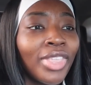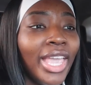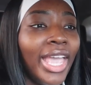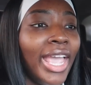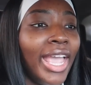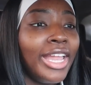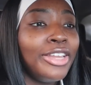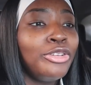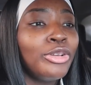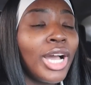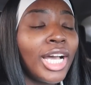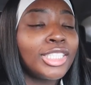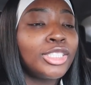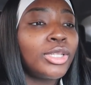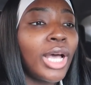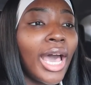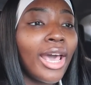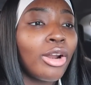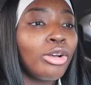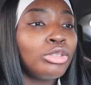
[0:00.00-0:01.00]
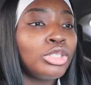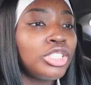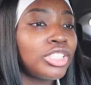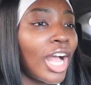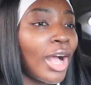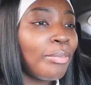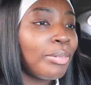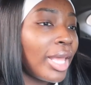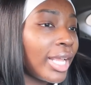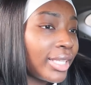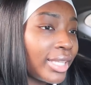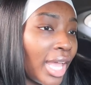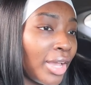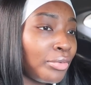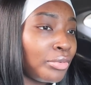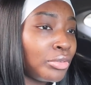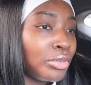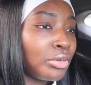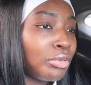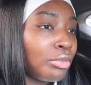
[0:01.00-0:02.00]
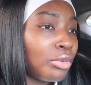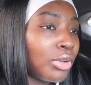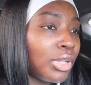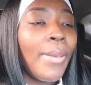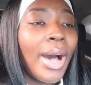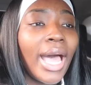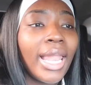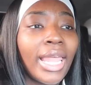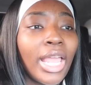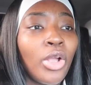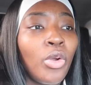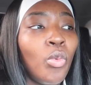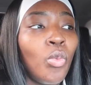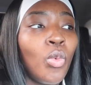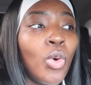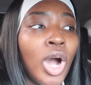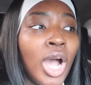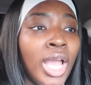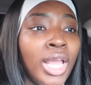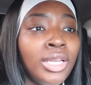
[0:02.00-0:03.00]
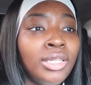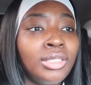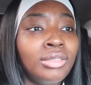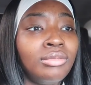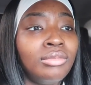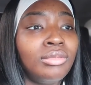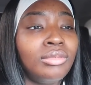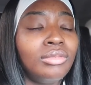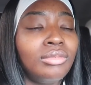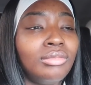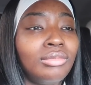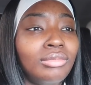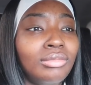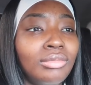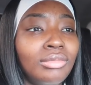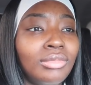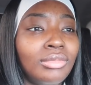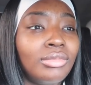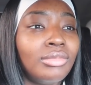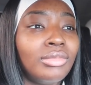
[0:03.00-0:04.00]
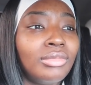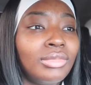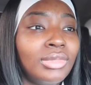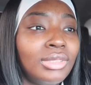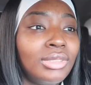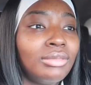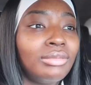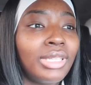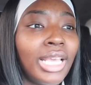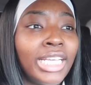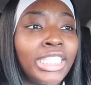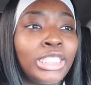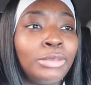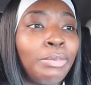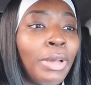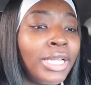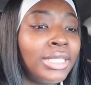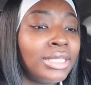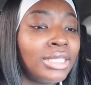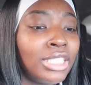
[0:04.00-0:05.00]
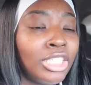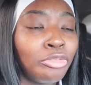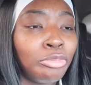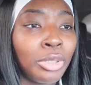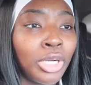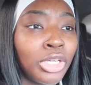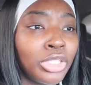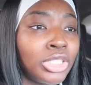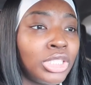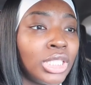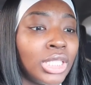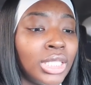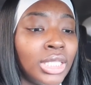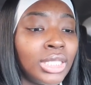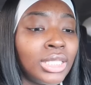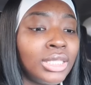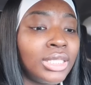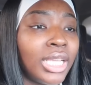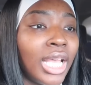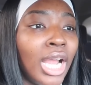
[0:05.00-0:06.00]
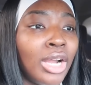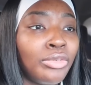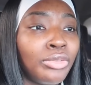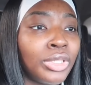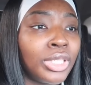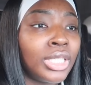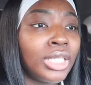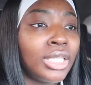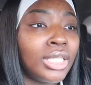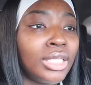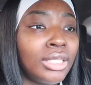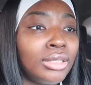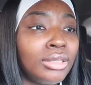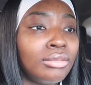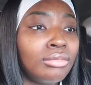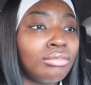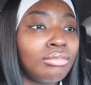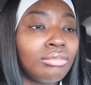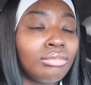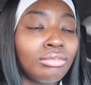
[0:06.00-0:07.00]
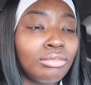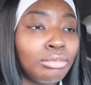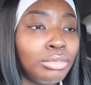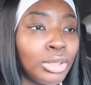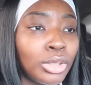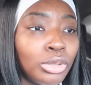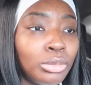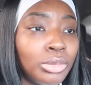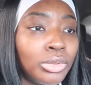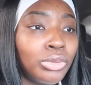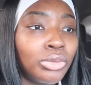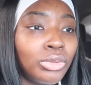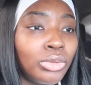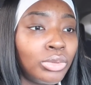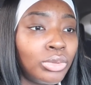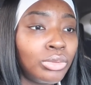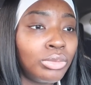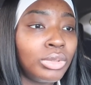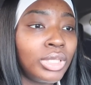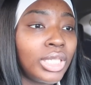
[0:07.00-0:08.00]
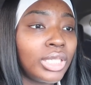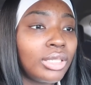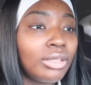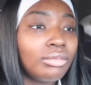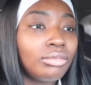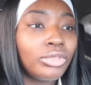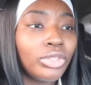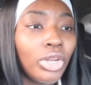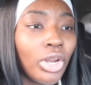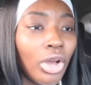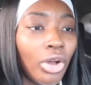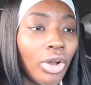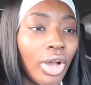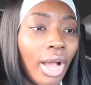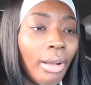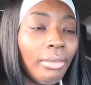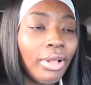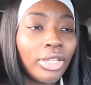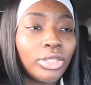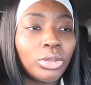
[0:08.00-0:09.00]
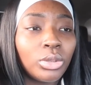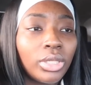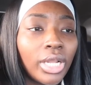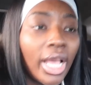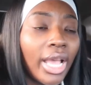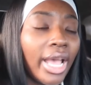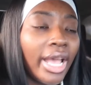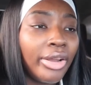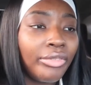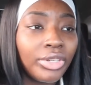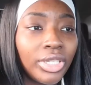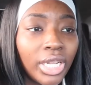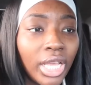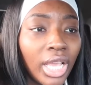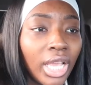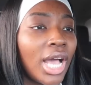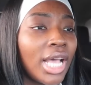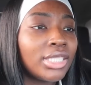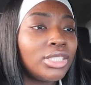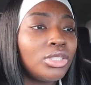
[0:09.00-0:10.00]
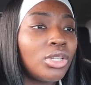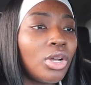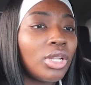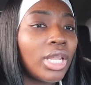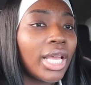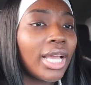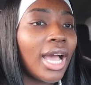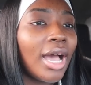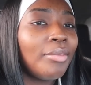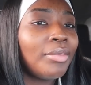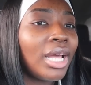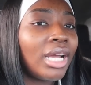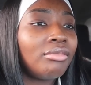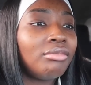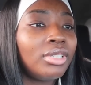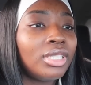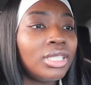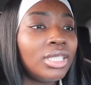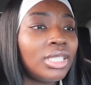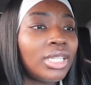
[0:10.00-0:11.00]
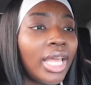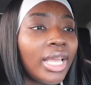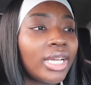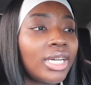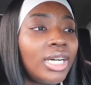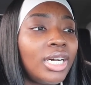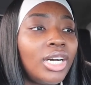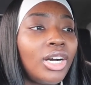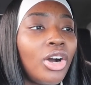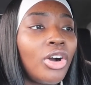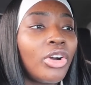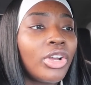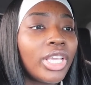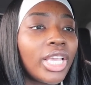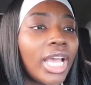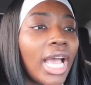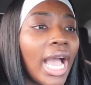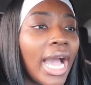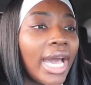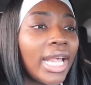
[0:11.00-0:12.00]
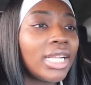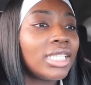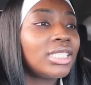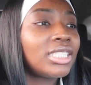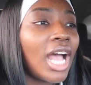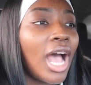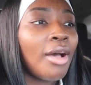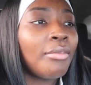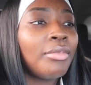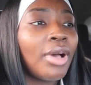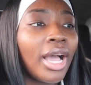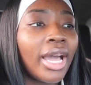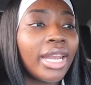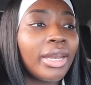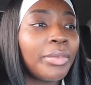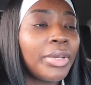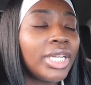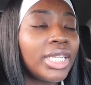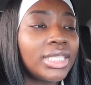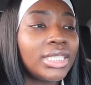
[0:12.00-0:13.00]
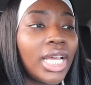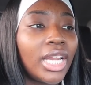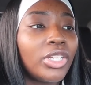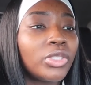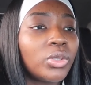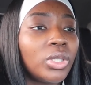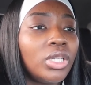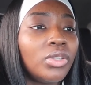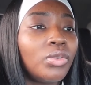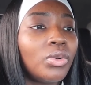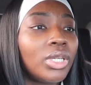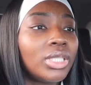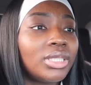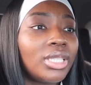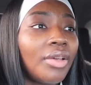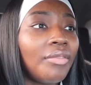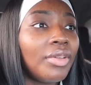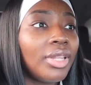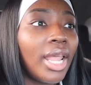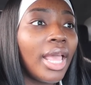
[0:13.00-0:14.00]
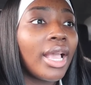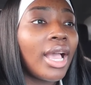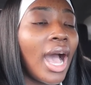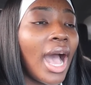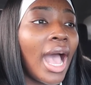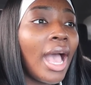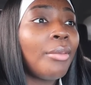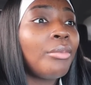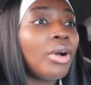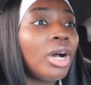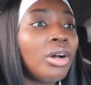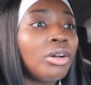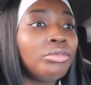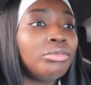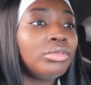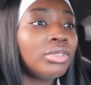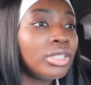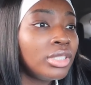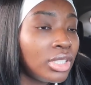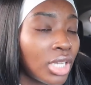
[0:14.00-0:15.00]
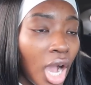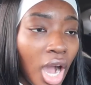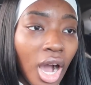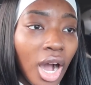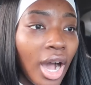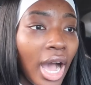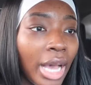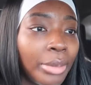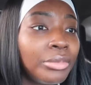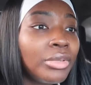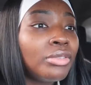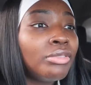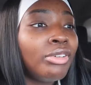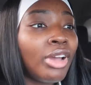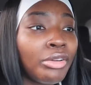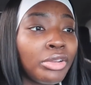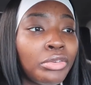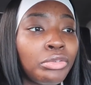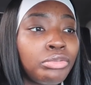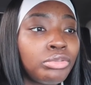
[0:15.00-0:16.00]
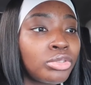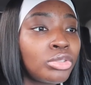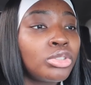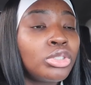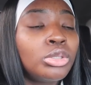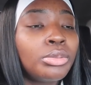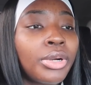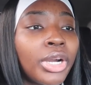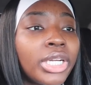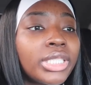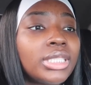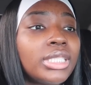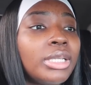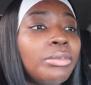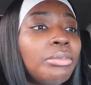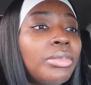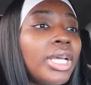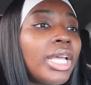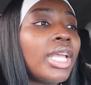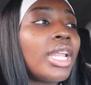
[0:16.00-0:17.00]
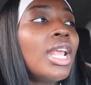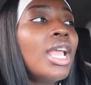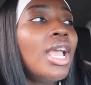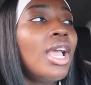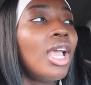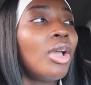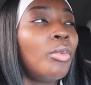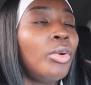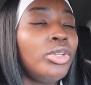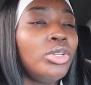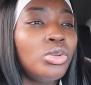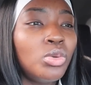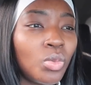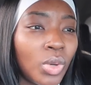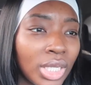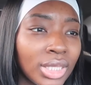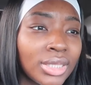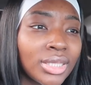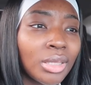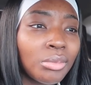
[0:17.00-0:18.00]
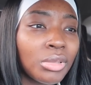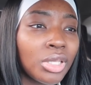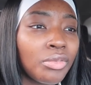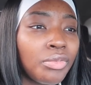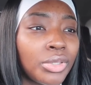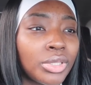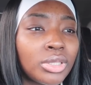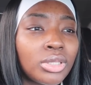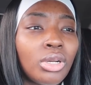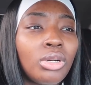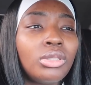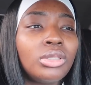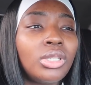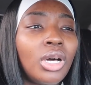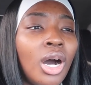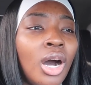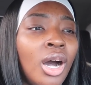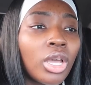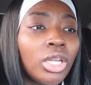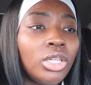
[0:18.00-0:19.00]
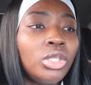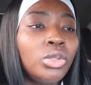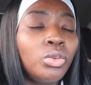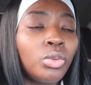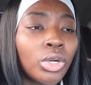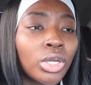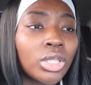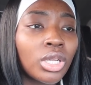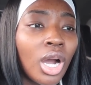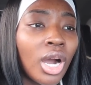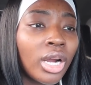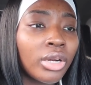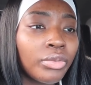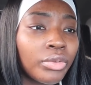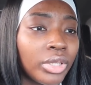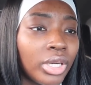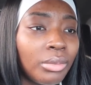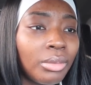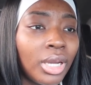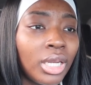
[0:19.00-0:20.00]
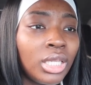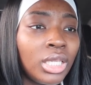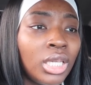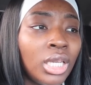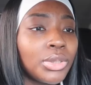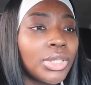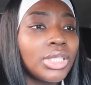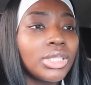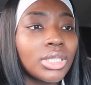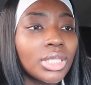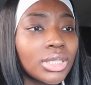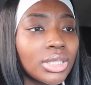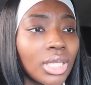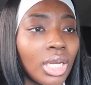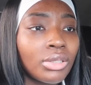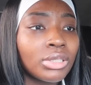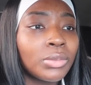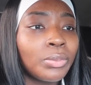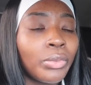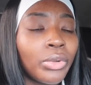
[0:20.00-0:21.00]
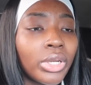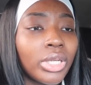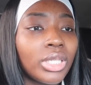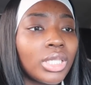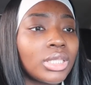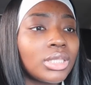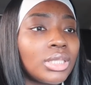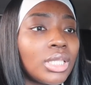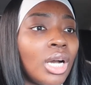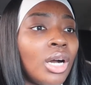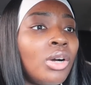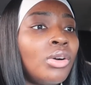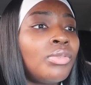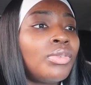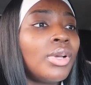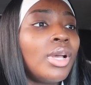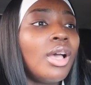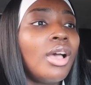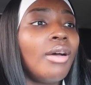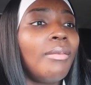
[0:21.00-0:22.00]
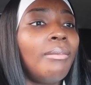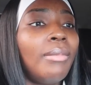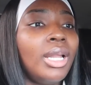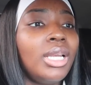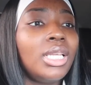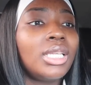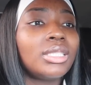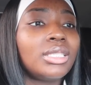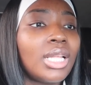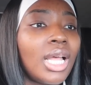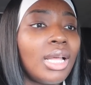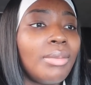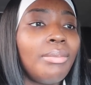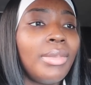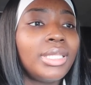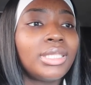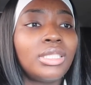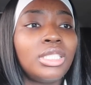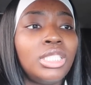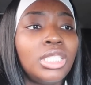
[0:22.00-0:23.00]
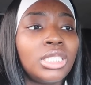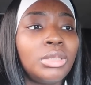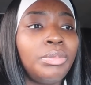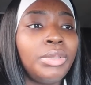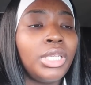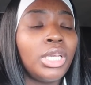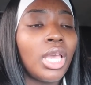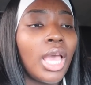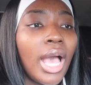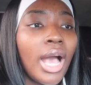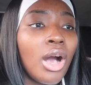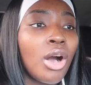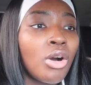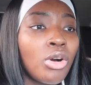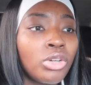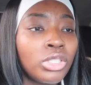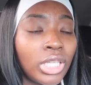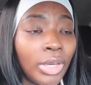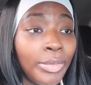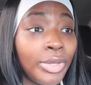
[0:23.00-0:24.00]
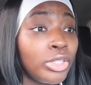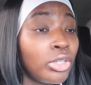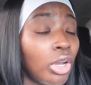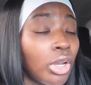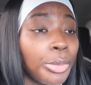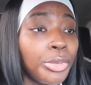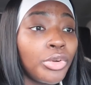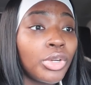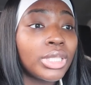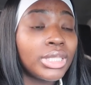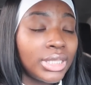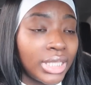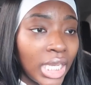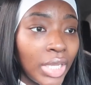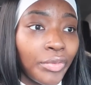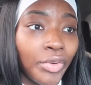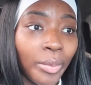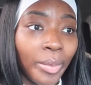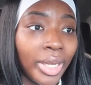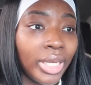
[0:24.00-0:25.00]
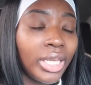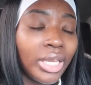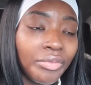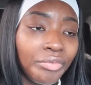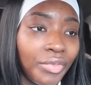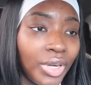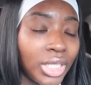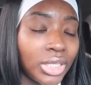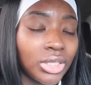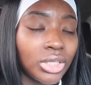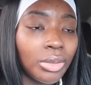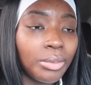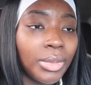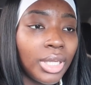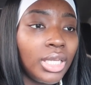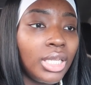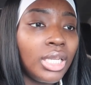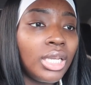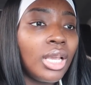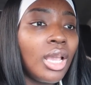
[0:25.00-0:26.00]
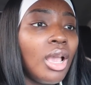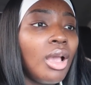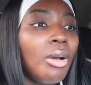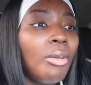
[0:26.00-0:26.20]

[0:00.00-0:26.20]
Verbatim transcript: And you guys know, I don't shop like that, for real, for real. I buy, like, one expensive purchase every blue moon. You know, I'm not doing that every day guys know, like, I'm not really like a, oh yeah, I gotta shop, I gotta be in the designer 24 7. Like, I'm a, y'all, I'm a very frugal person, but when you want something for so long and you worked hard for your money, treat yourself, spoil yourself. Money is not meant to just be held. I mean, don't get me wrong, save your money, invest your money.